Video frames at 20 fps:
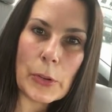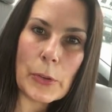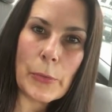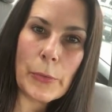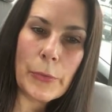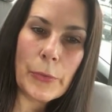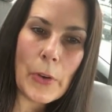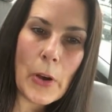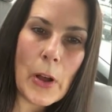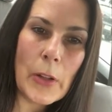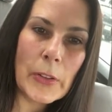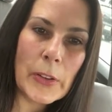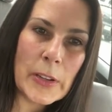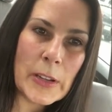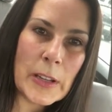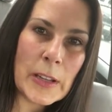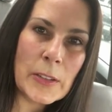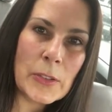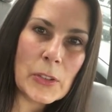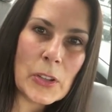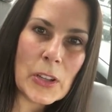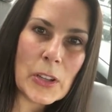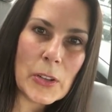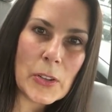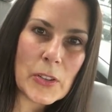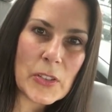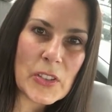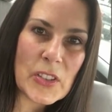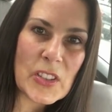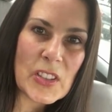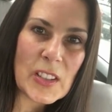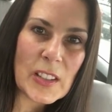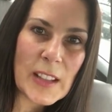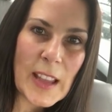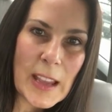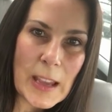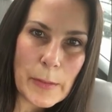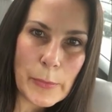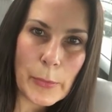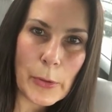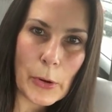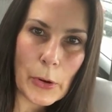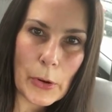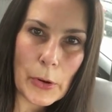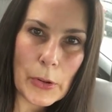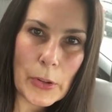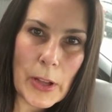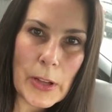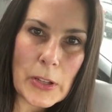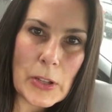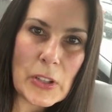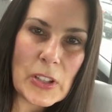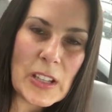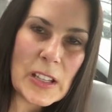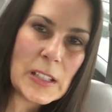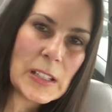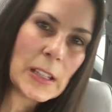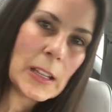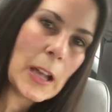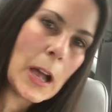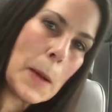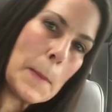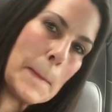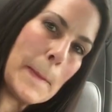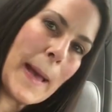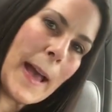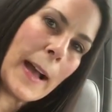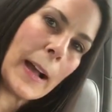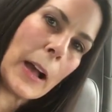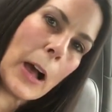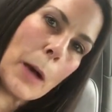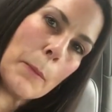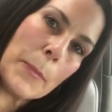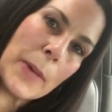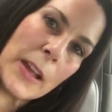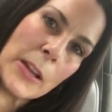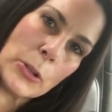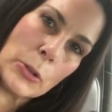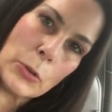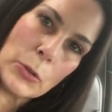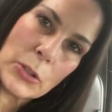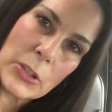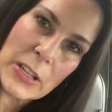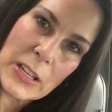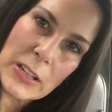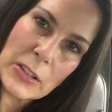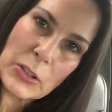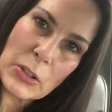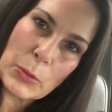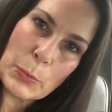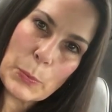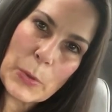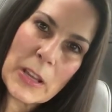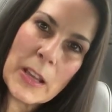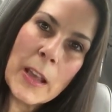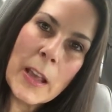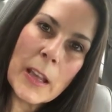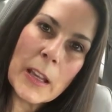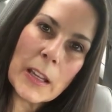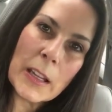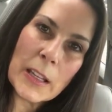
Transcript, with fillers: You've fallen into your slave girl and you need to come back up and you need to be